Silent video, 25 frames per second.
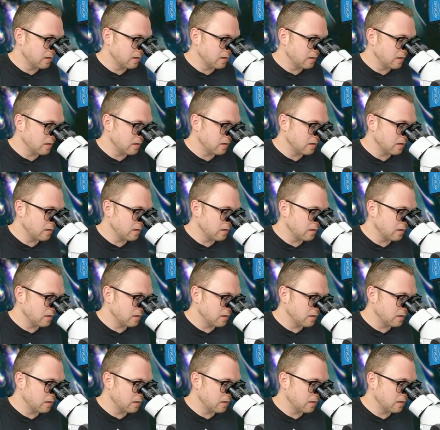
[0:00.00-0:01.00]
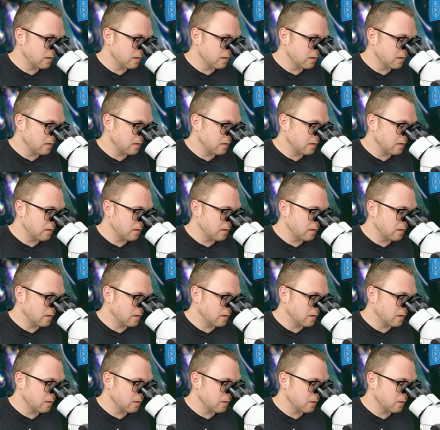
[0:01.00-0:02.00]

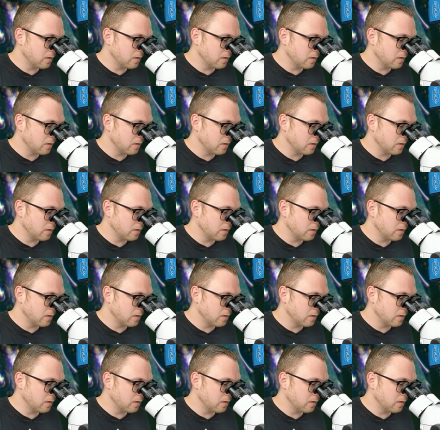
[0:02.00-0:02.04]
Nobody speaks.